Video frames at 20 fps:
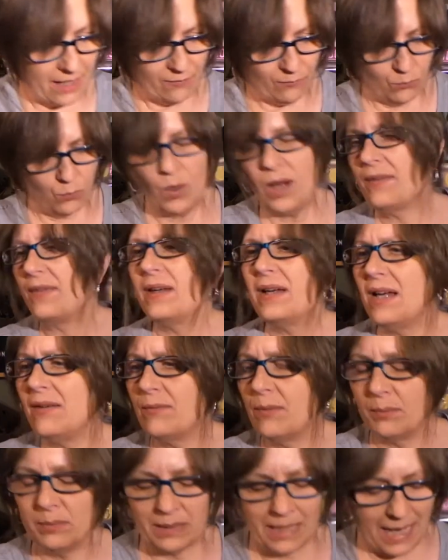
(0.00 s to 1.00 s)
have, I think I have
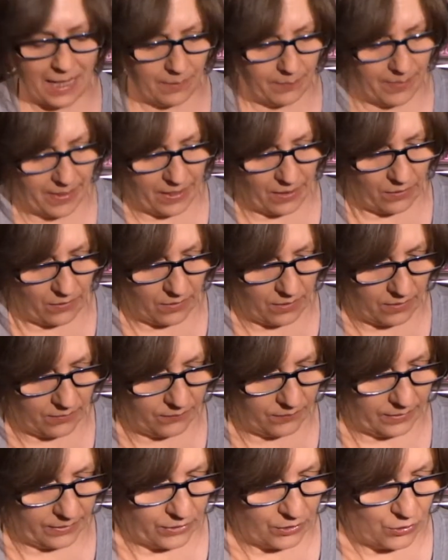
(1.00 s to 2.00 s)
a black pair of
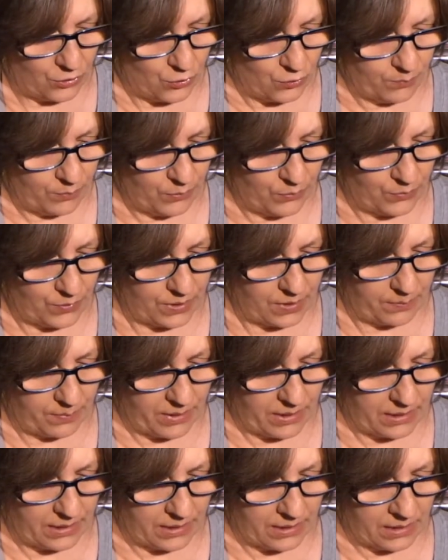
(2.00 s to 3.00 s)
like shoe boots,
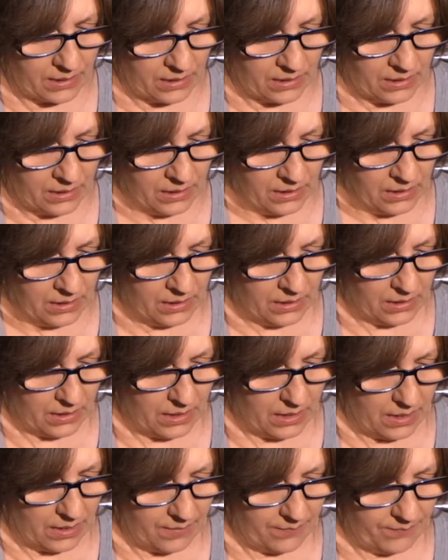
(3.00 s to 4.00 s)
but,
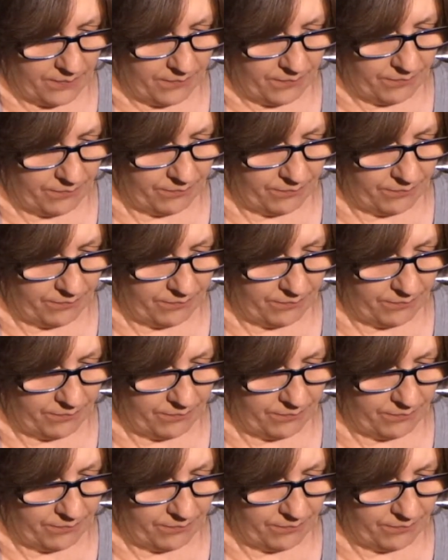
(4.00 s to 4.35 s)
um,